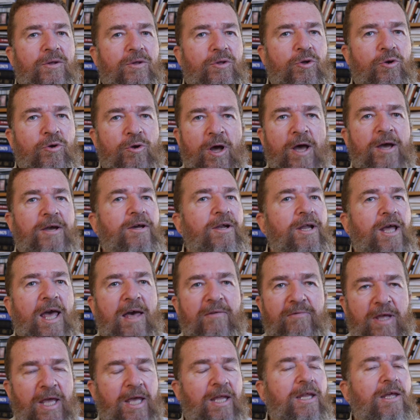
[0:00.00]
you're not going to
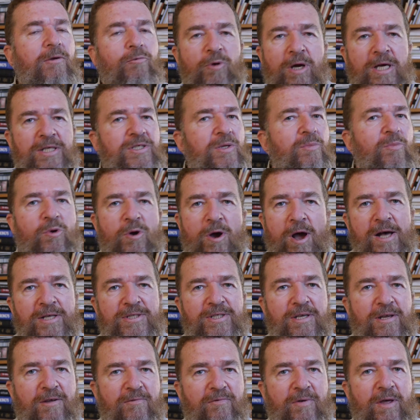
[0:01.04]
have any
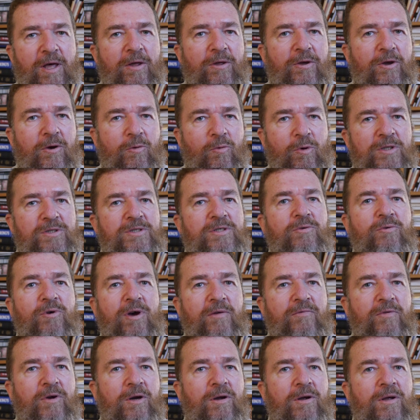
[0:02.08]
reciprocity failure
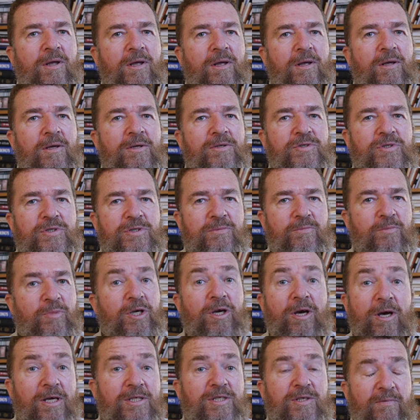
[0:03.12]
whatsoever
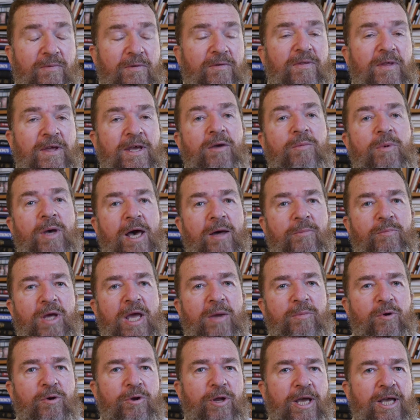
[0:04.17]
because if you think about it,
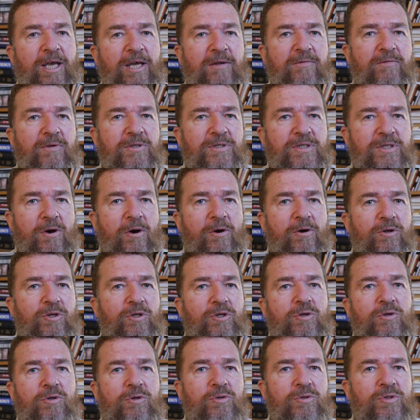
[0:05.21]
paper negatives are
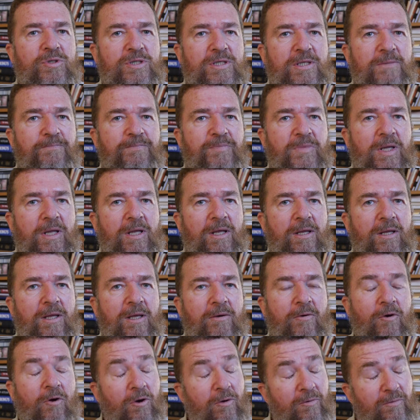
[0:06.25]
used
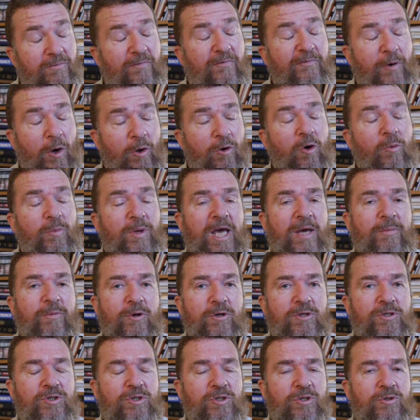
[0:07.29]
or photo
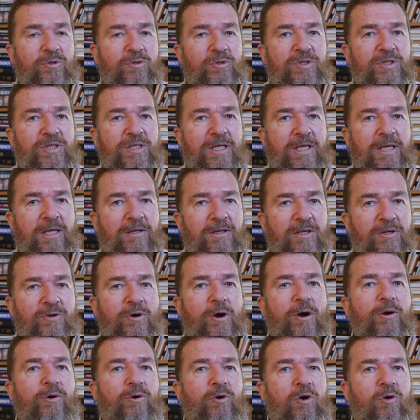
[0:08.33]
paper is used in the
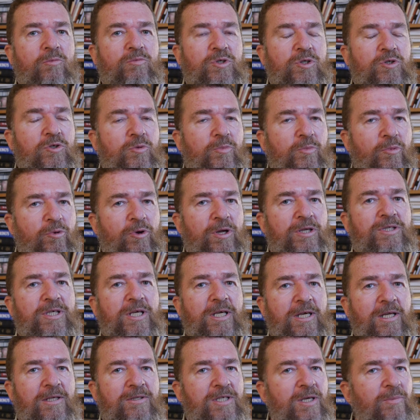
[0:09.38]
darkroom to do
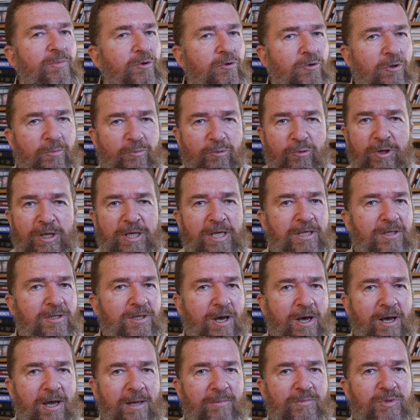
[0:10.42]
printing and typical printing
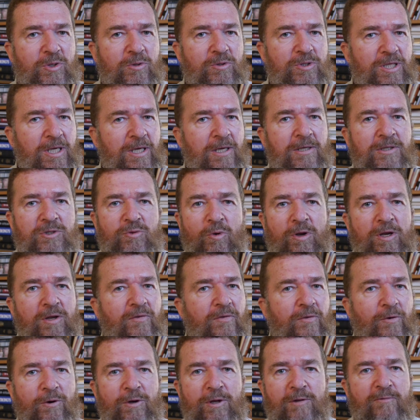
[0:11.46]
times are 10, 20,
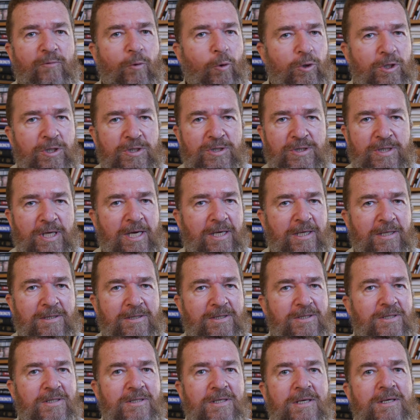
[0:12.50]
30, 40
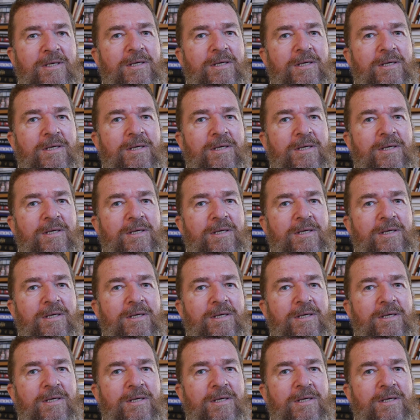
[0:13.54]
seconds.